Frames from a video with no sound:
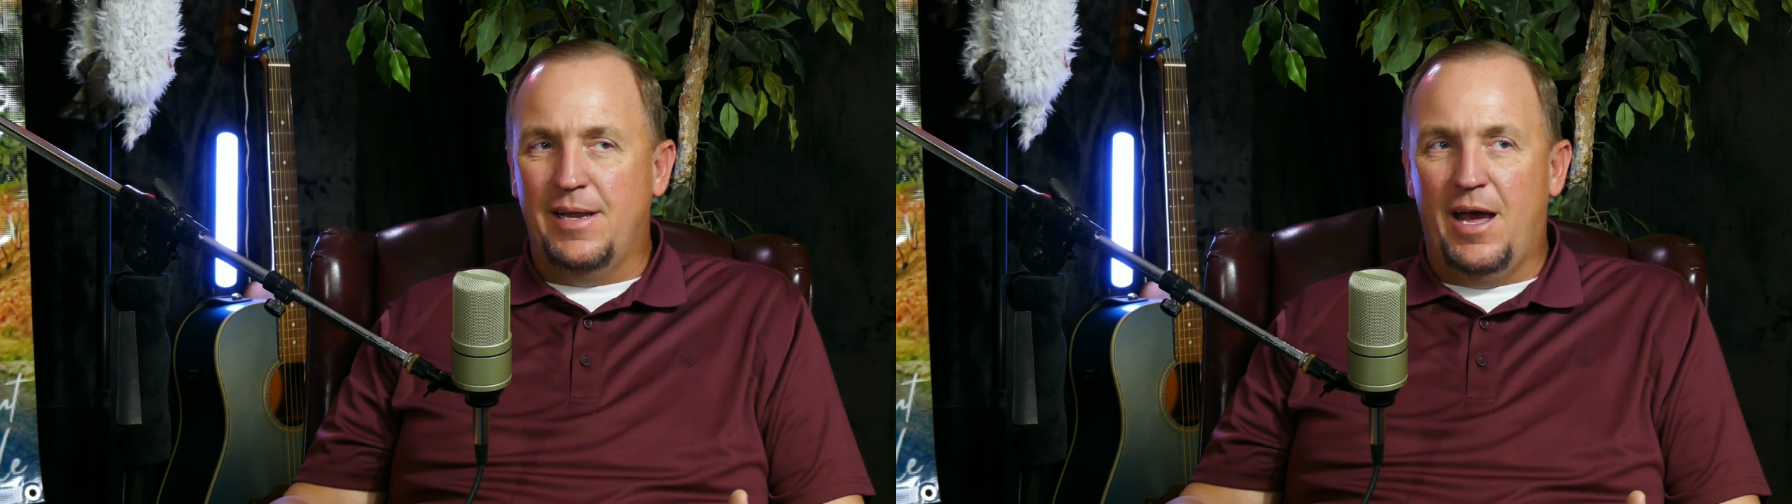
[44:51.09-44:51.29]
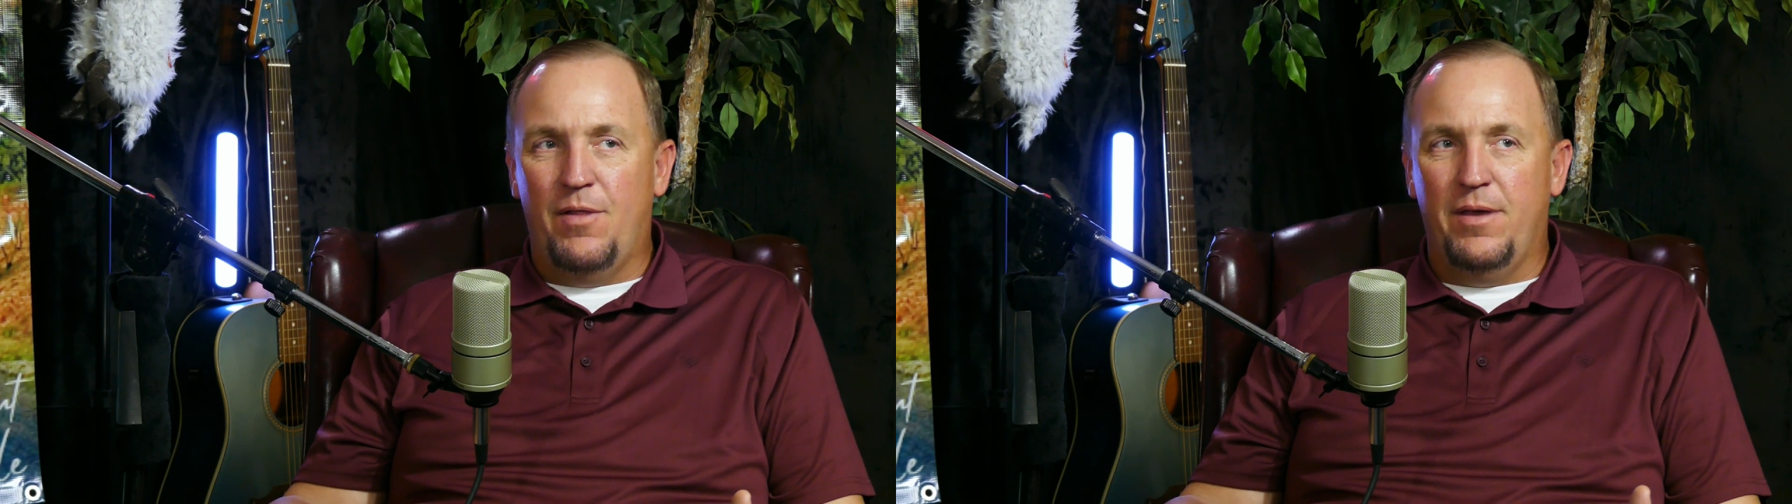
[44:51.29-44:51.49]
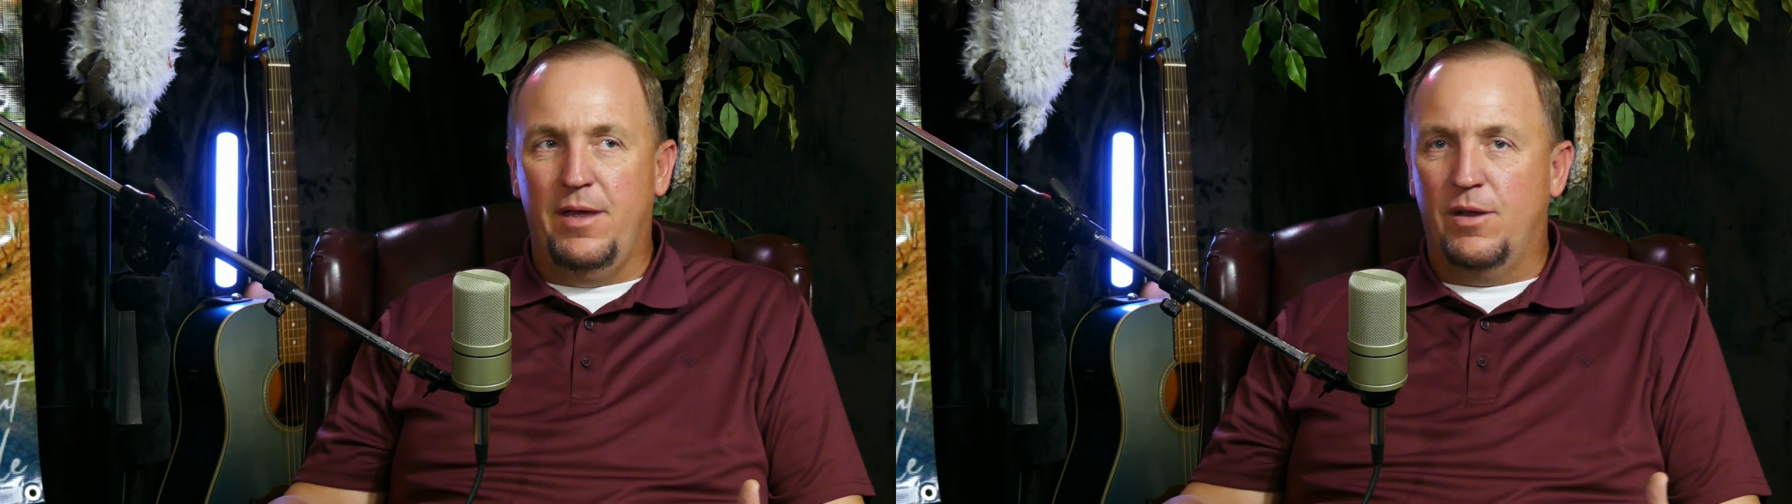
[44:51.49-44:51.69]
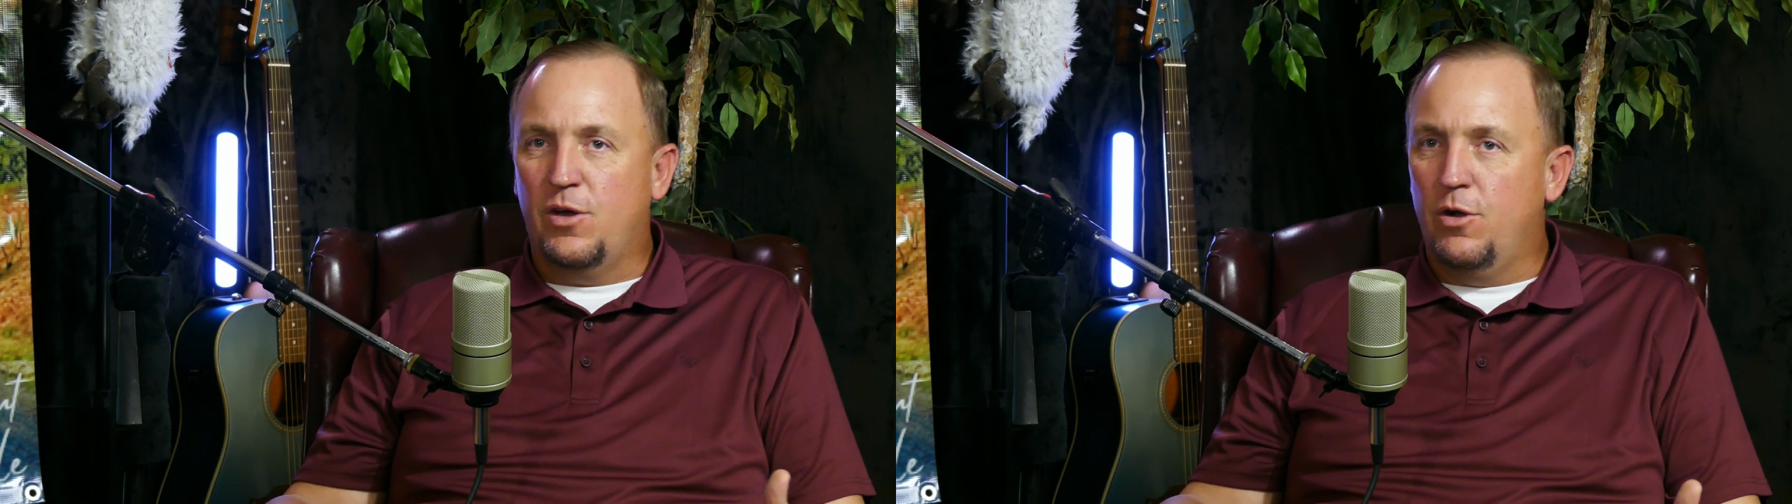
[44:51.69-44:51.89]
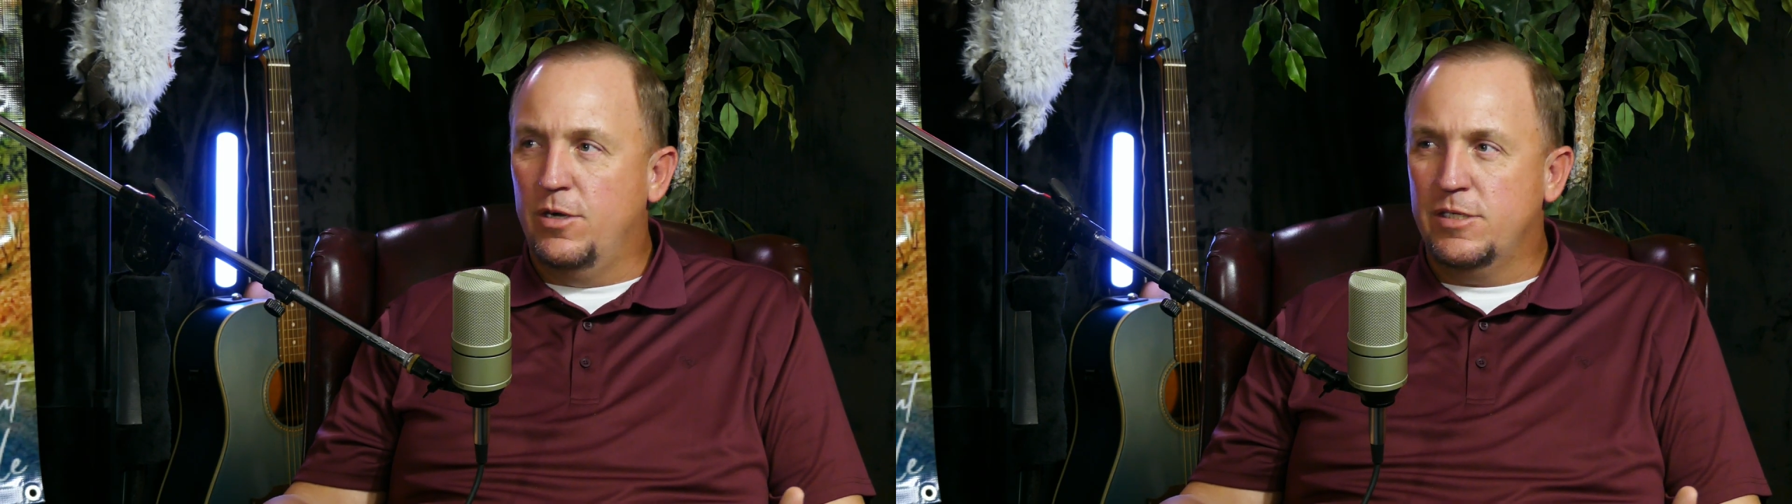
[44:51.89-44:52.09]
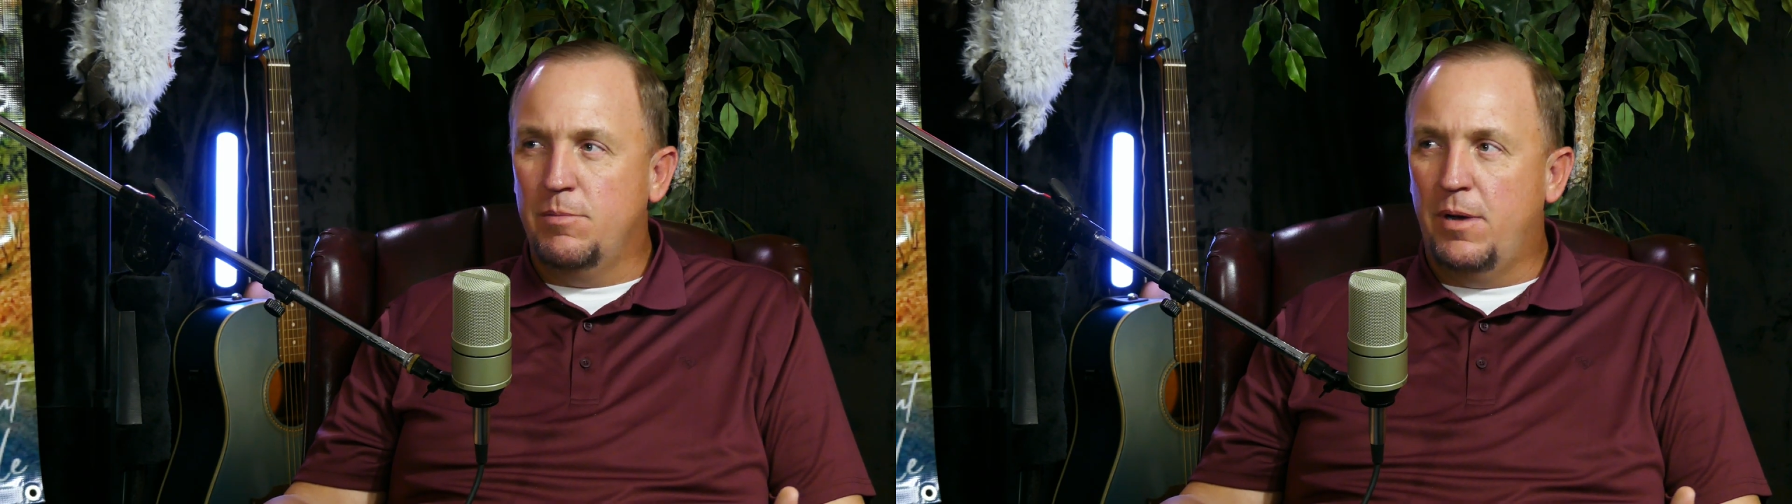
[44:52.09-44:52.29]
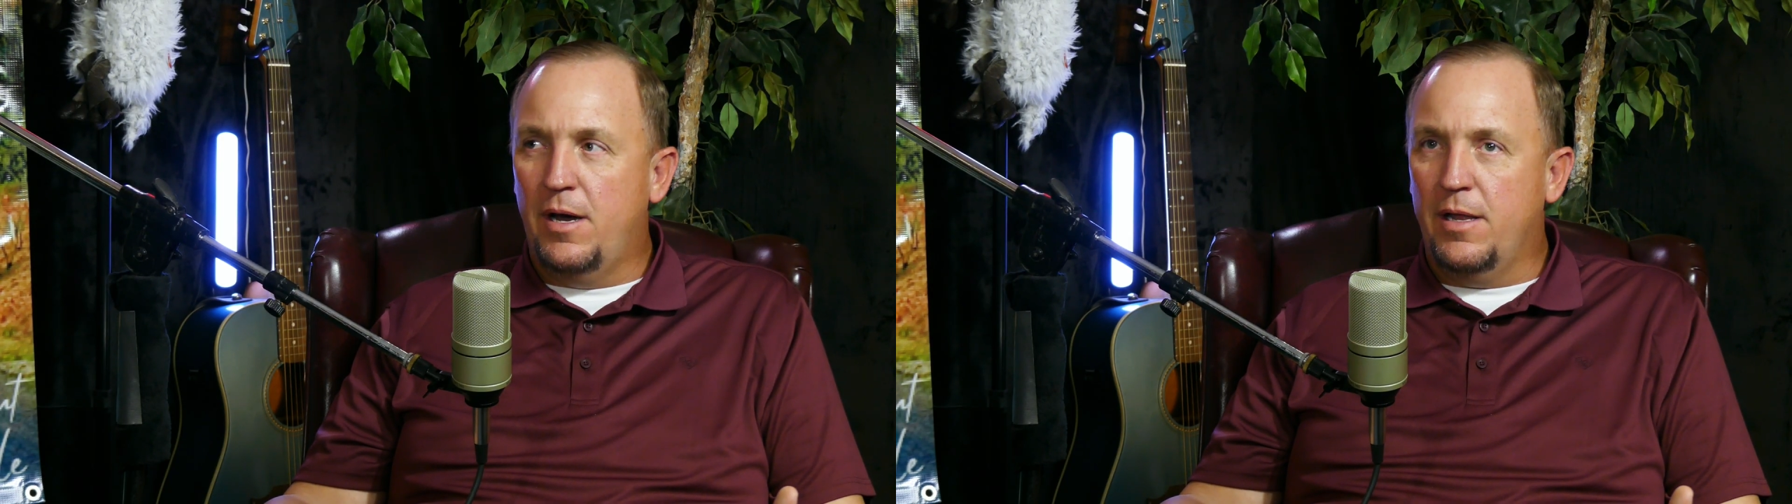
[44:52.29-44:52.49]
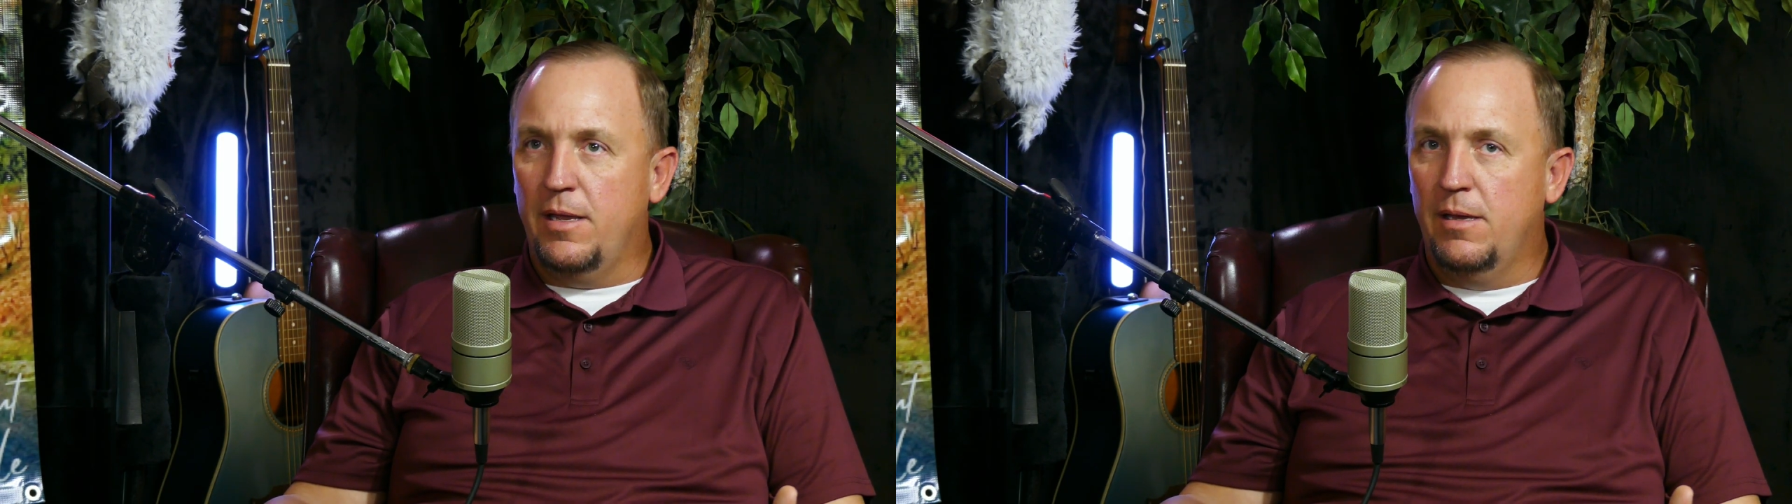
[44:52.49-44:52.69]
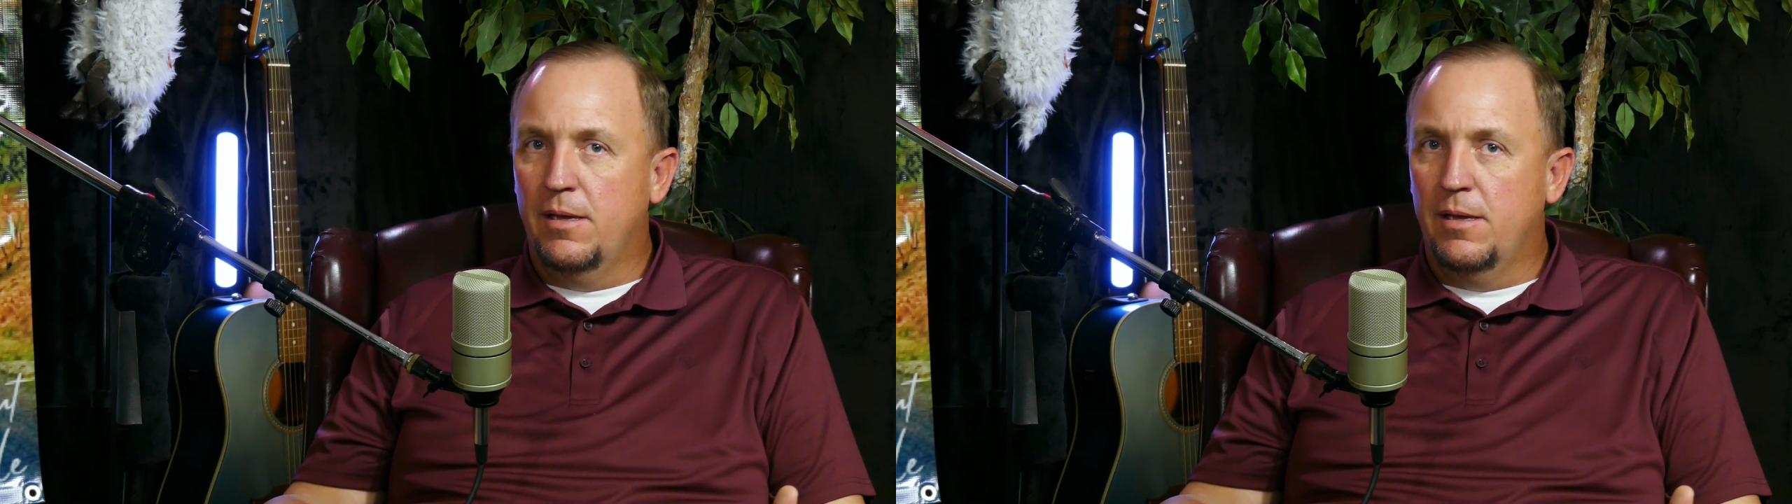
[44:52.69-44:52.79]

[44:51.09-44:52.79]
how they encourage somebody,